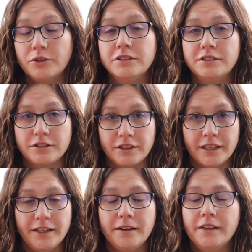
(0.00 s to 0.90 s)
or
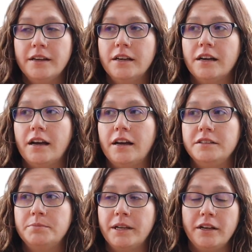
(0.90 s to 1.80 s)
slurry,
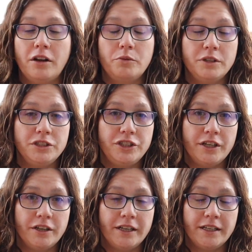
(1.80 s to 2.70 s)
depending on which
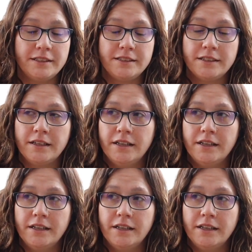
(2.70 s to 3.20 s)
year it is.